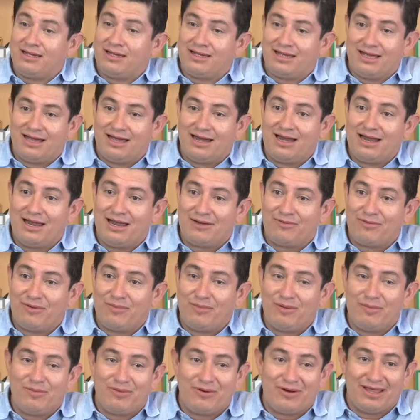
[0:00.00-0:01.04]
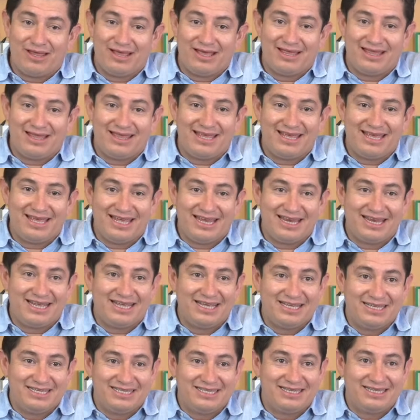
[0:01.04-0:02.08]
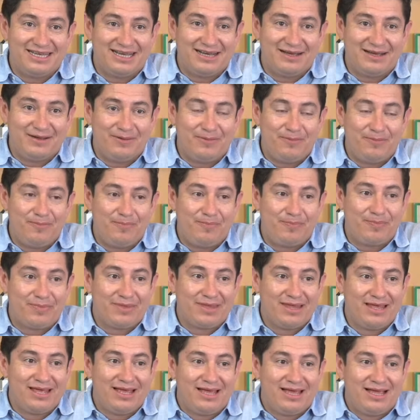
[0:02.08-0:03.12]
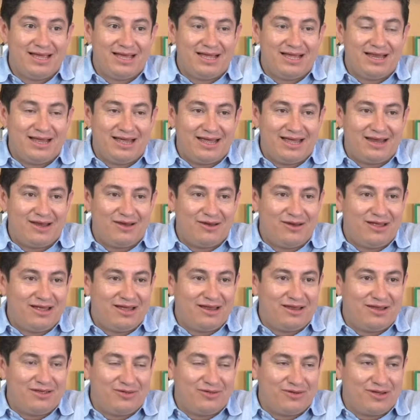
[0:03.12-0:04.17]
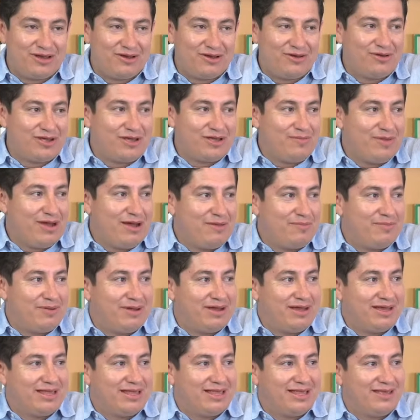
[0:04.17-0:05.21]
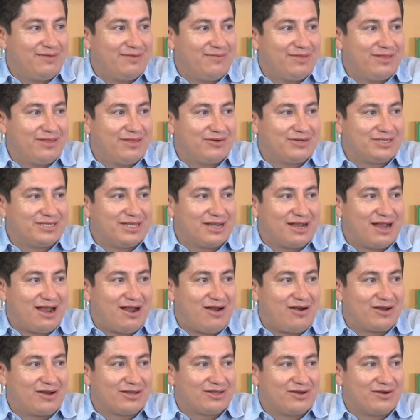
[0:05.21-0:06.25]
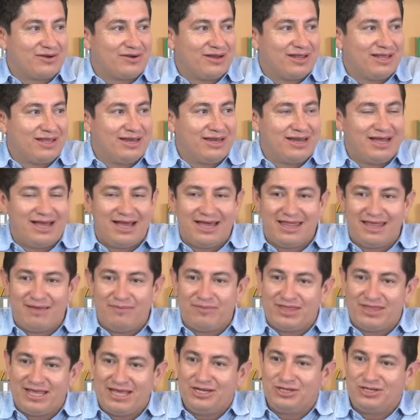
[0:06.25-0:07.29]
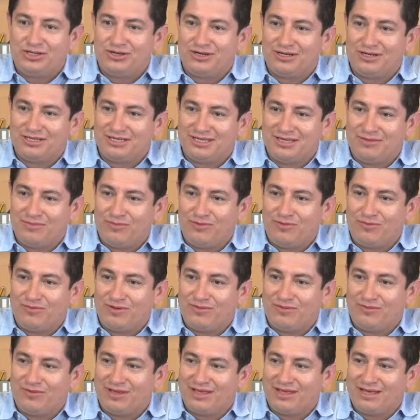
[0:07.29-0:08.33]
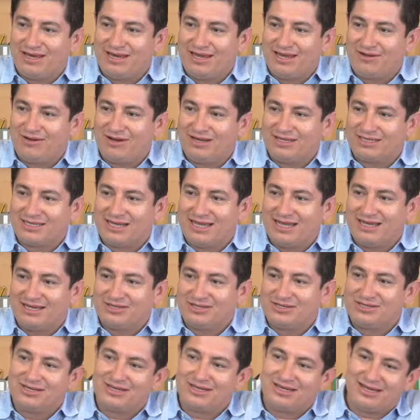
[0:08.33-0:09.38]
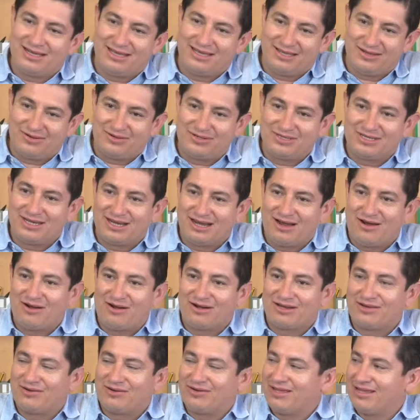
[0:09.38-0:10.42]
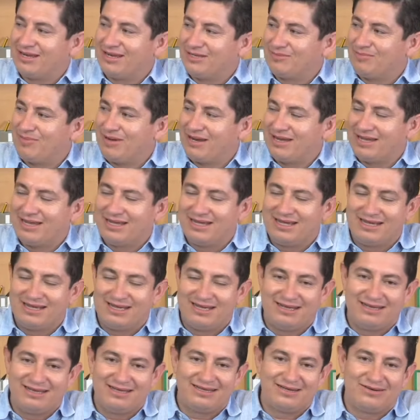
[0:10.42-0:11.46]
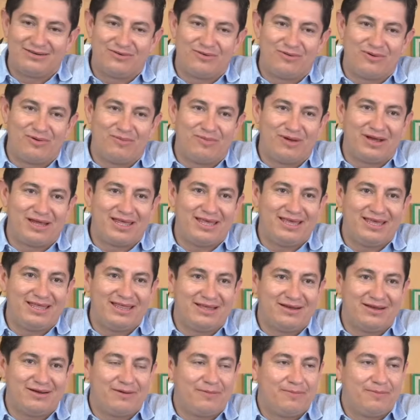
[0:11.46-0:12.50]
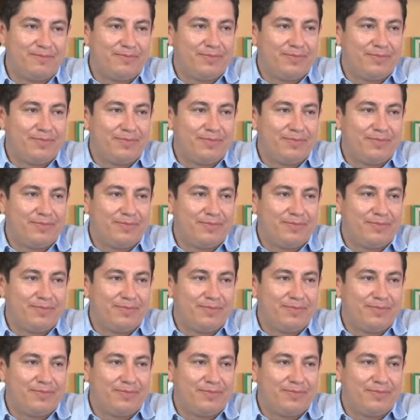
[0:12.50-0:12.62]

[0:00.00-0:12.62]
And I remember that in his, you can look him up. Even there is a character in Adaptation, is the movie with Nicolas Cage. There is a character that is played Robert McKee there.